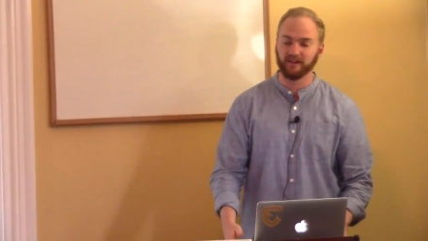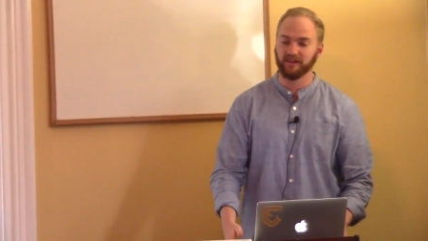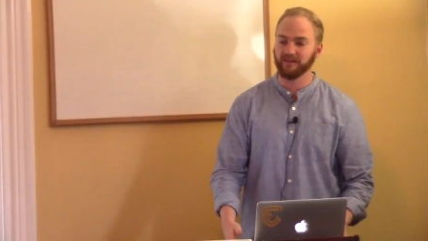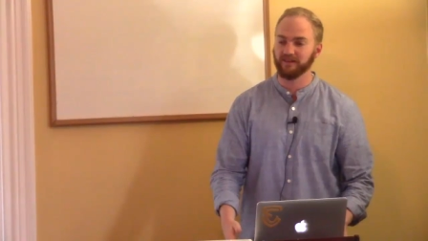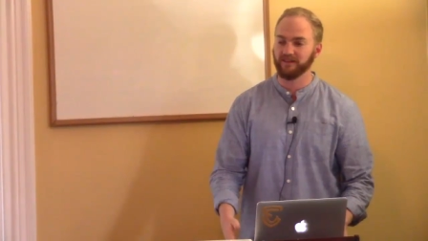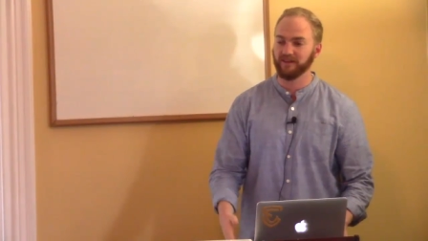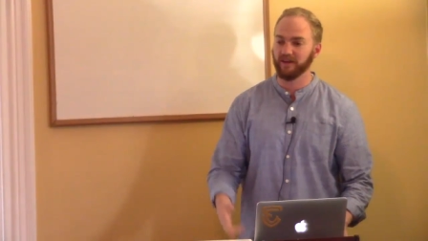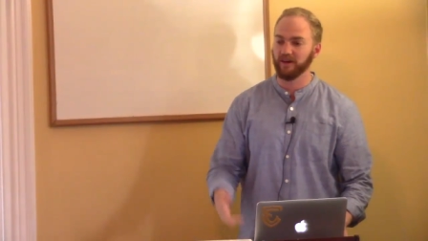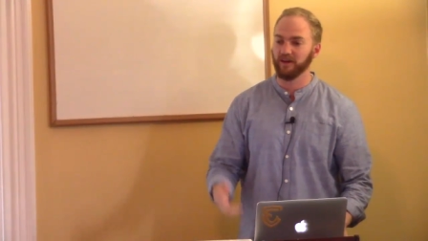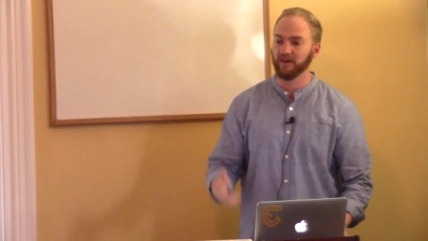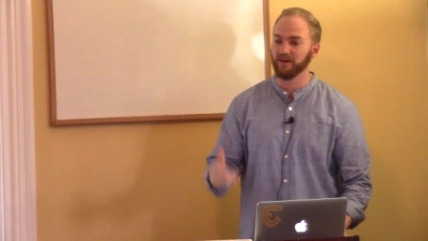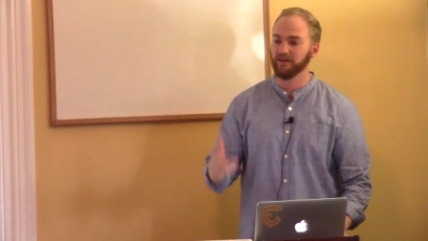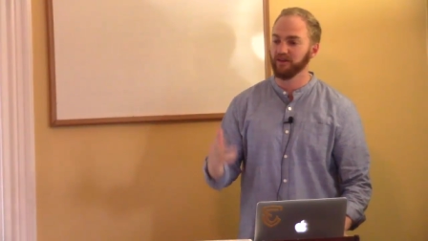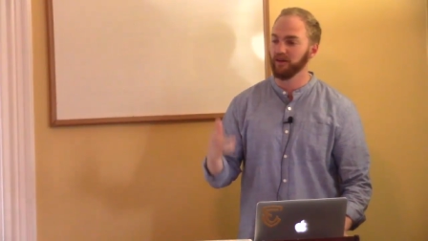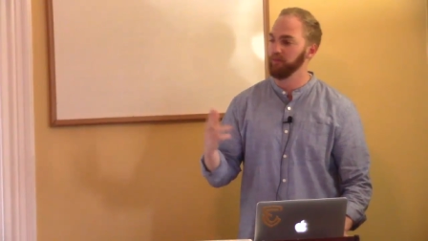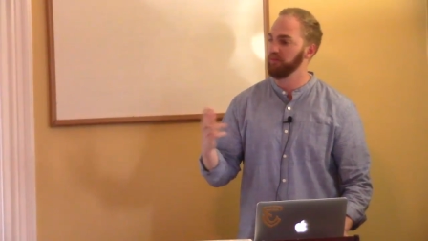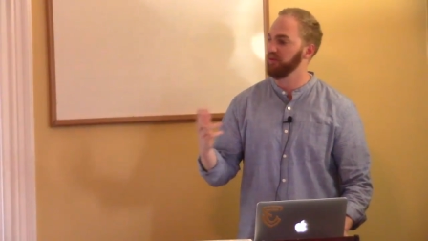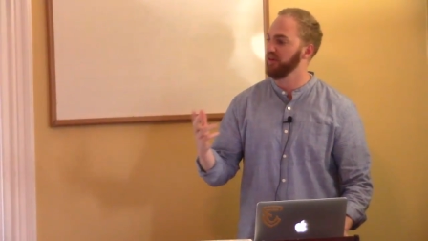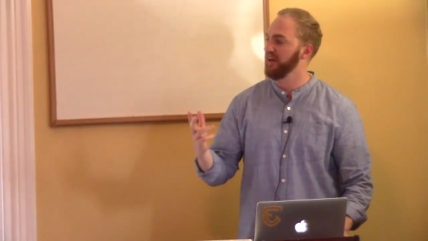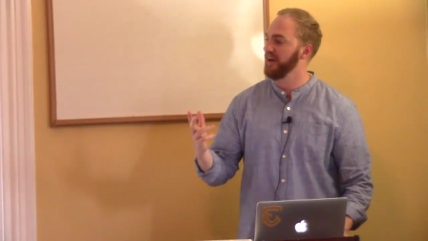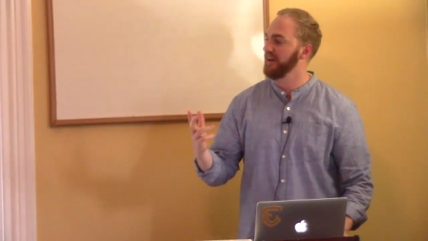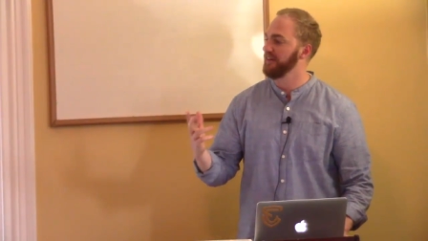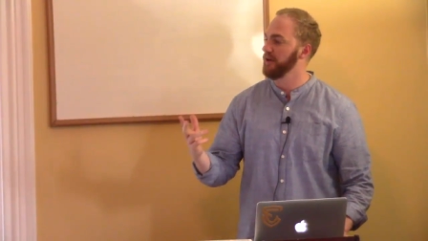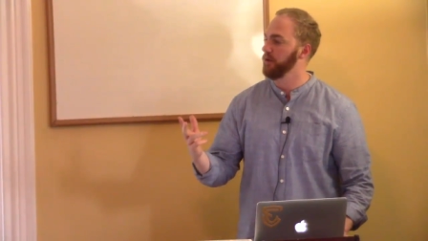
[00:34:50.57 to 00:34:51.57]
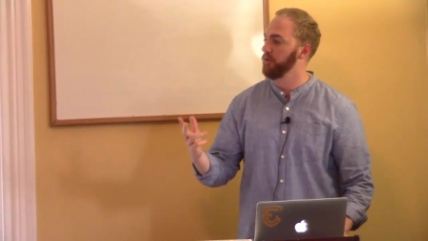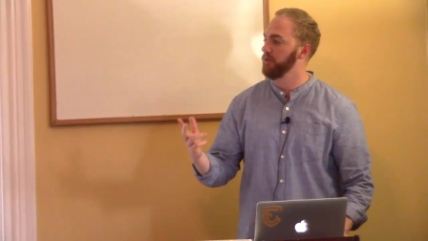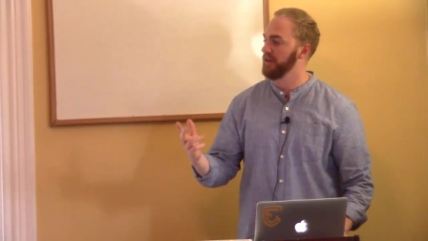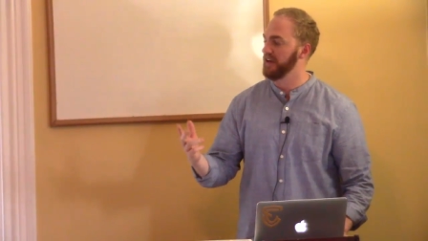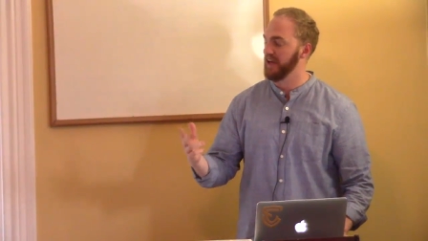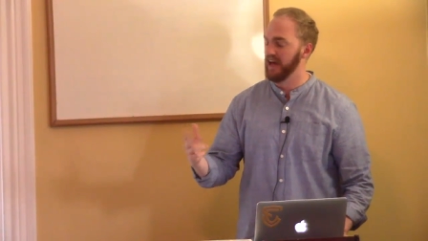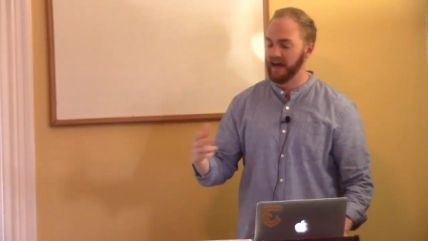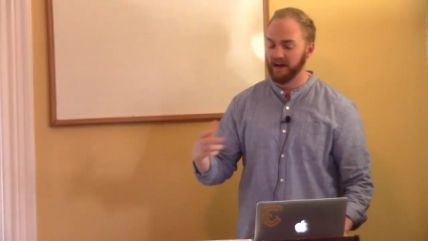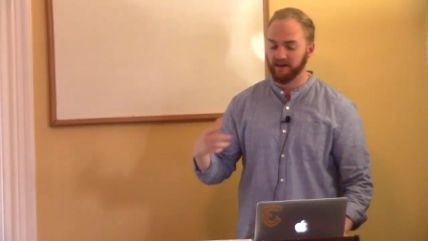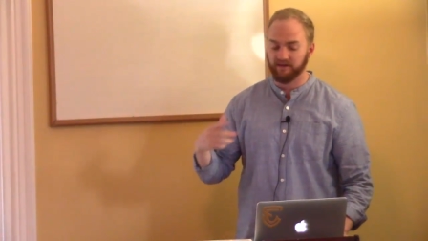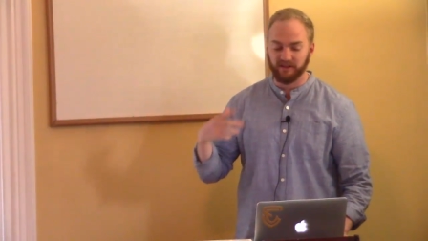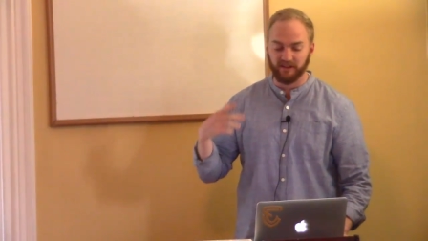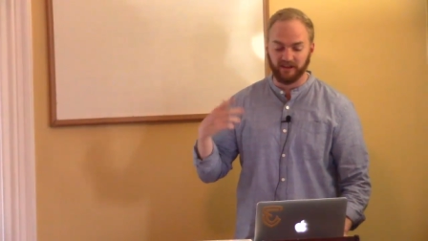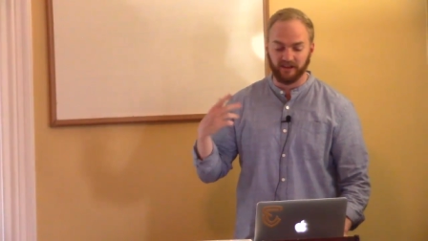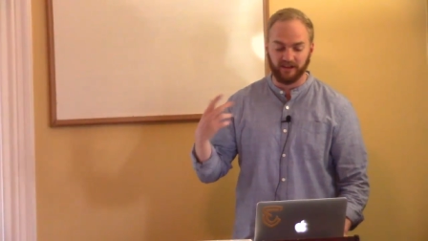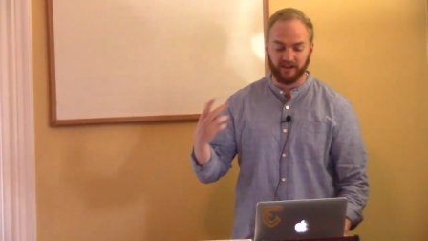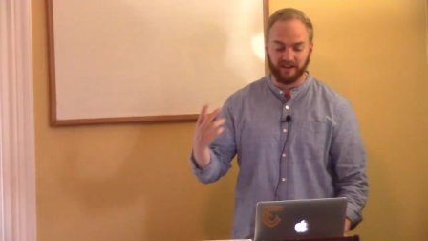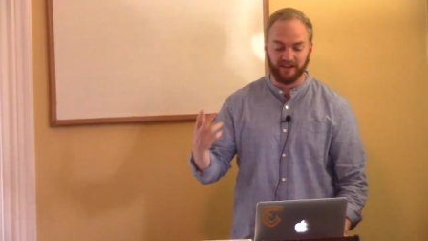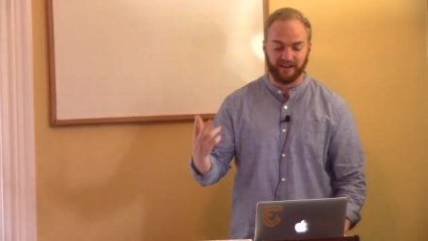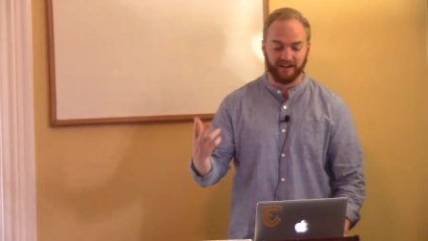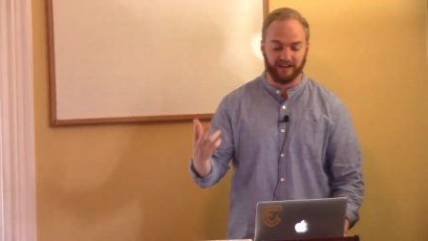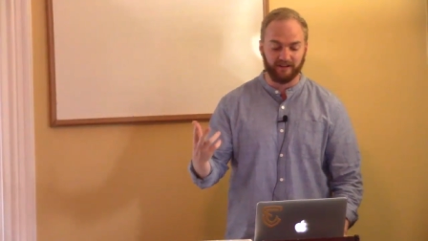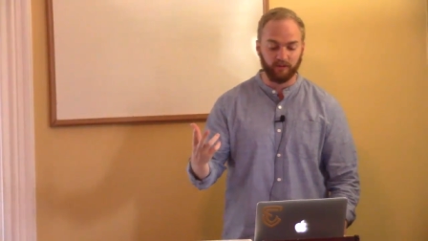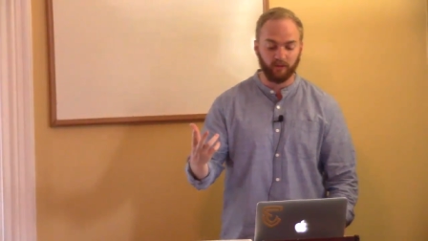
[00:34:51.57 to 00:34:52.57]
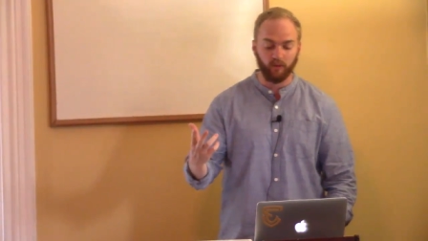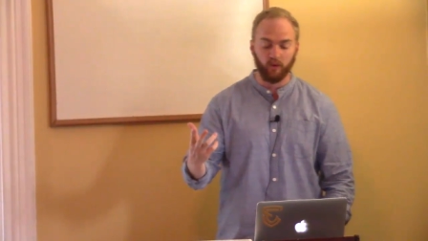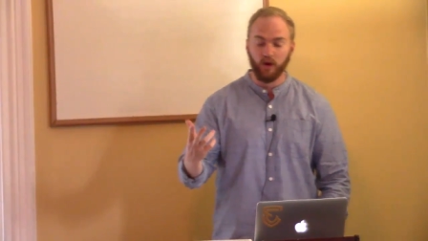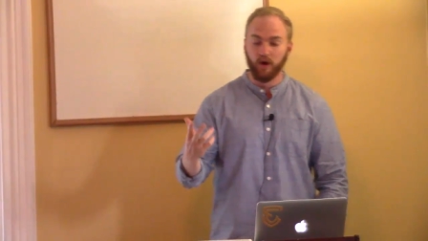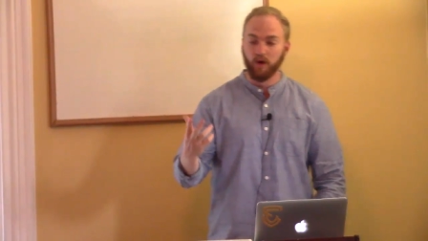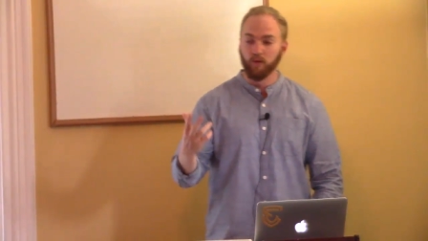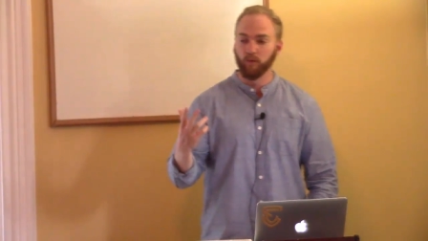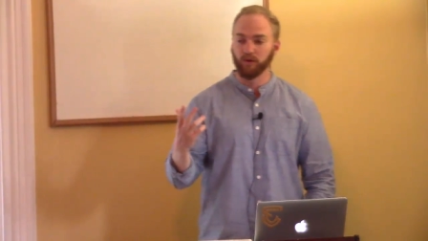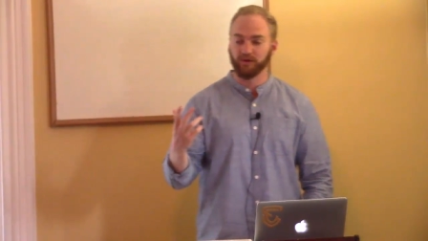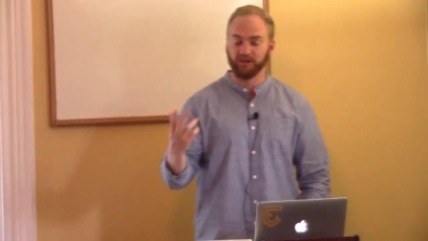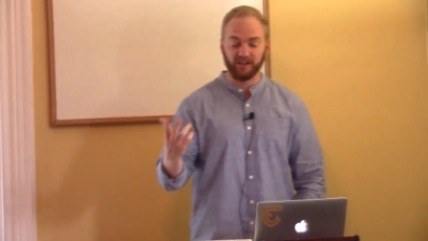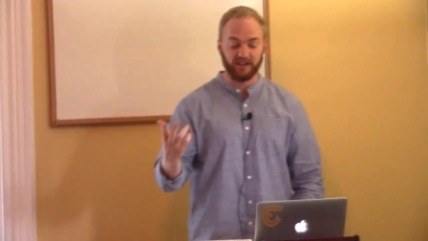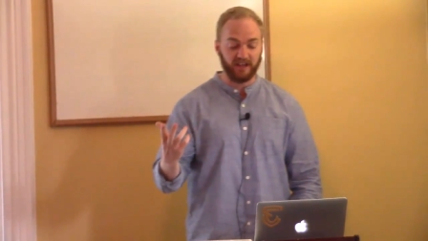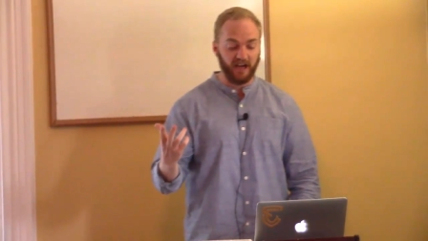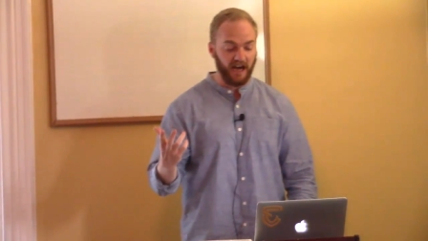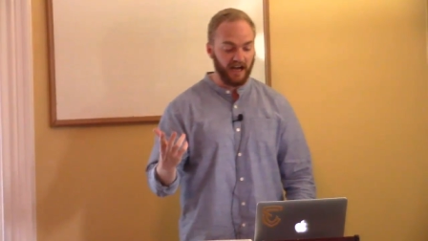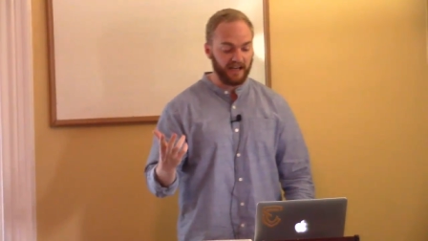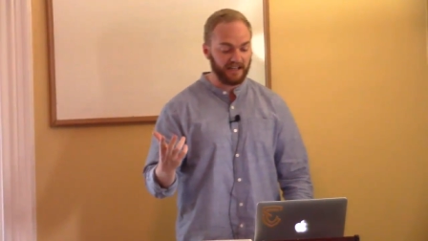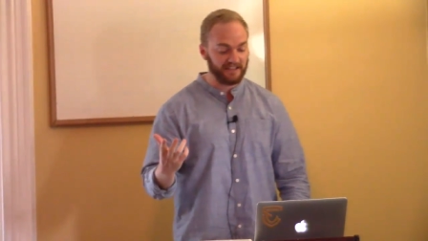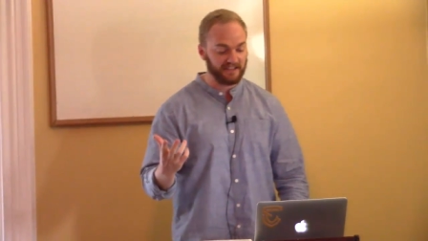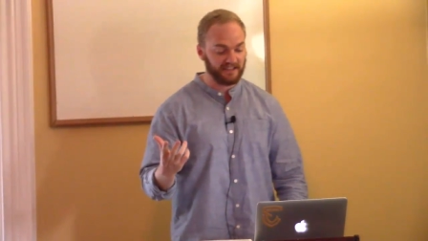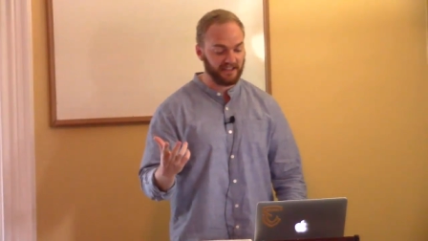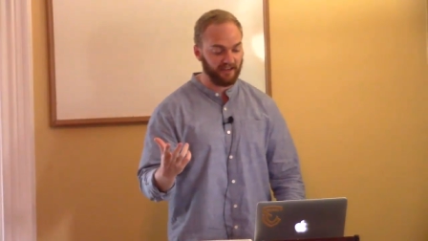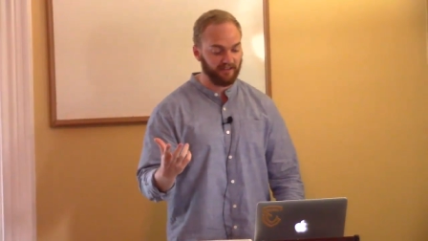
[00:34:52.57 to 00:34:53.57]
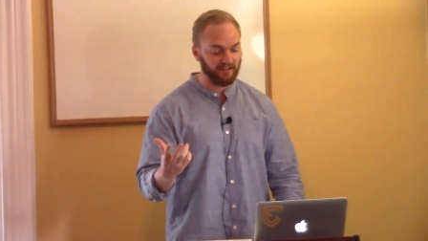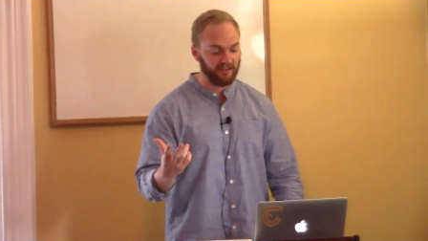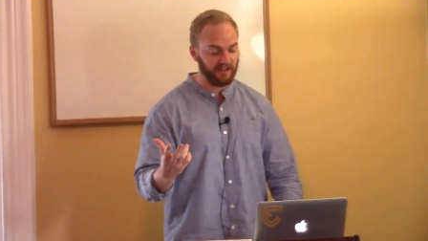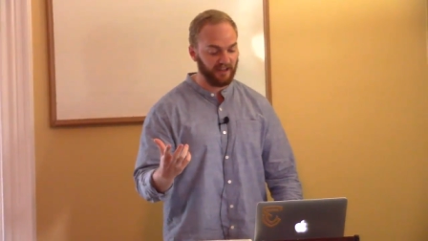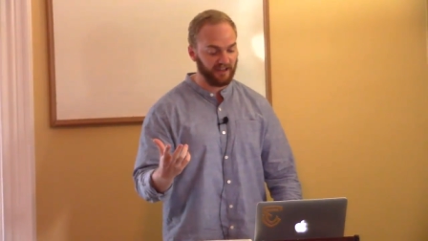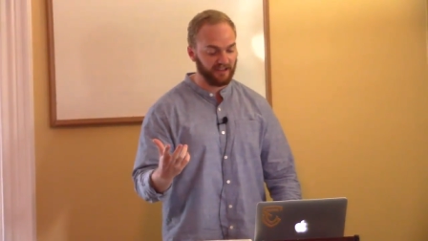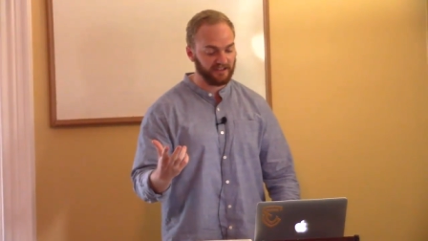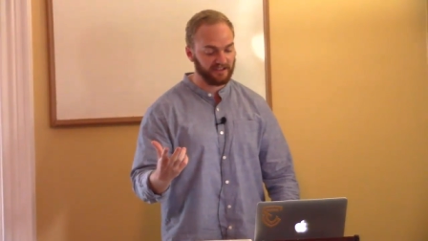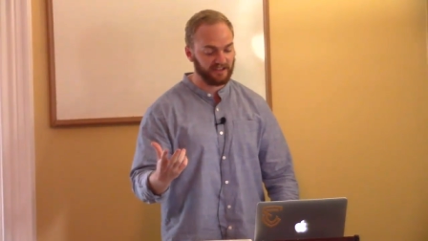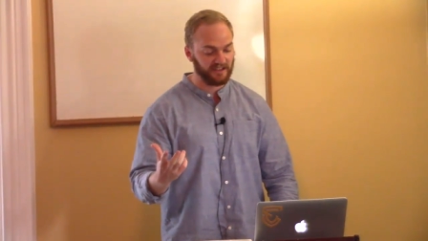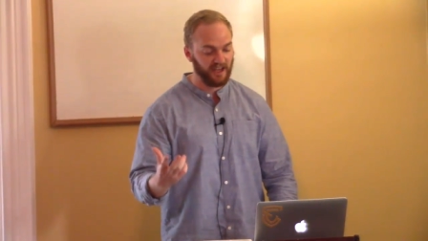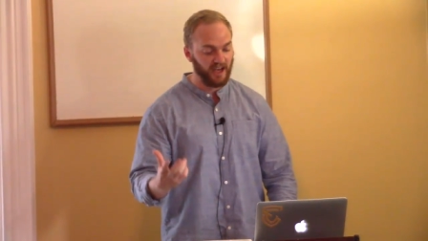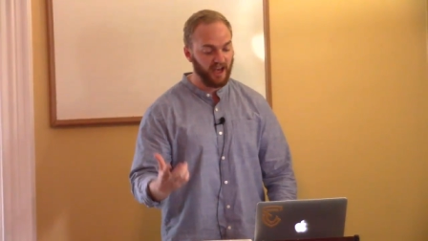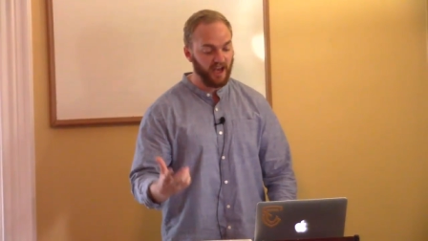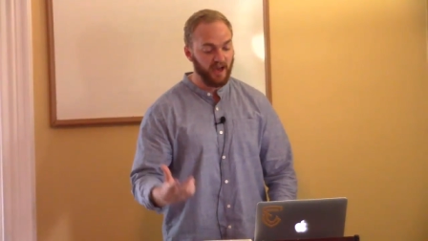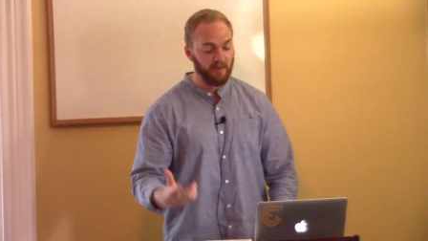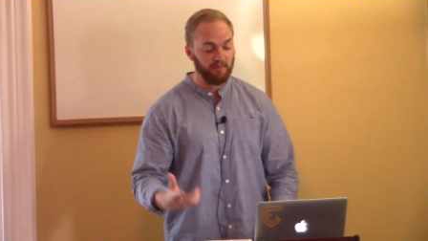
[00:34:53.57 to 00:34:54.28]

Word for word: the, the plan that we have and, the, and what the guide has given us